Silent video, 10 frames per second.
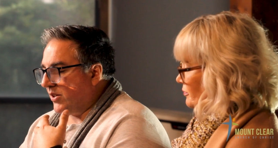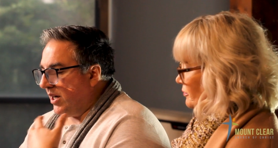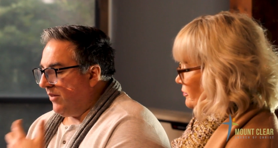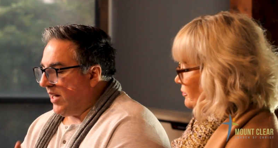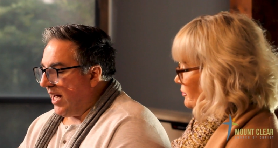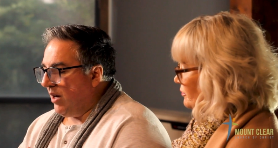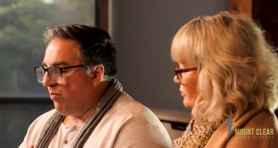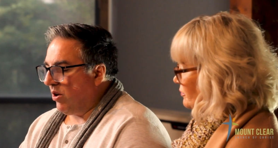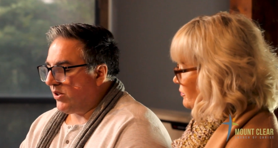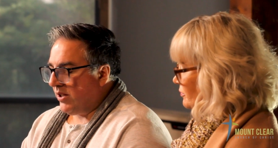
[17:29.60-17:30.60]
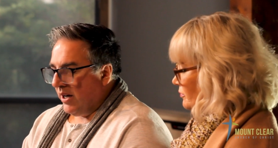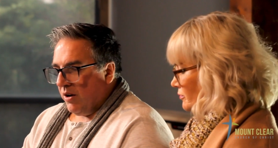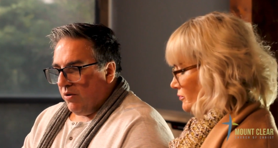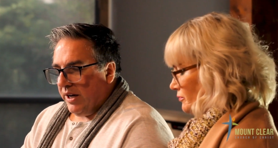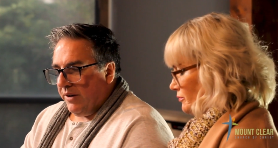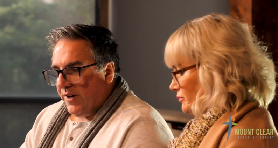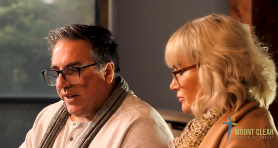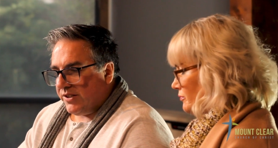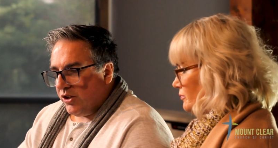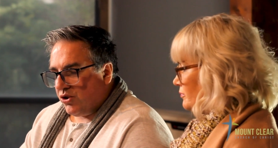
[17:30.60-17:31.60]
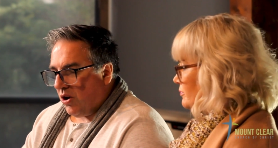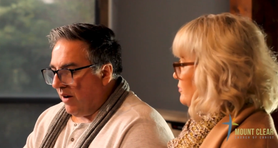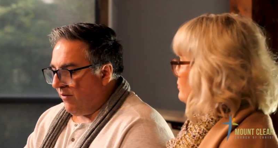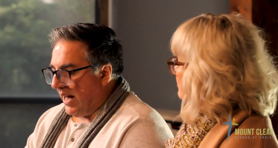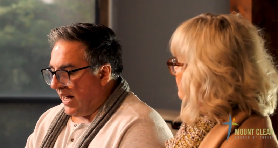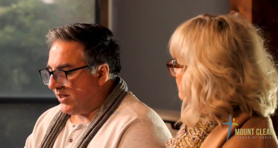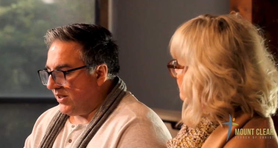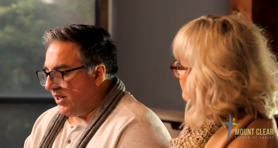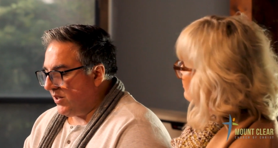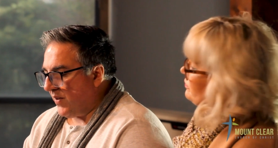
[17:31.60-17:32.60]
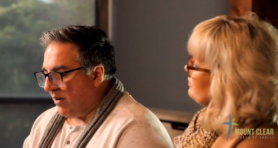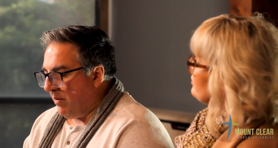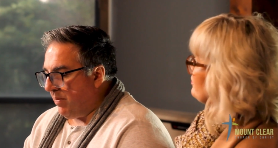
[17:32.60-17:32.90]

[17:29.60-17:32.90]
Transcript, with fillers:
Speaker 1: see, if Daddy wants... If His desire for us is His very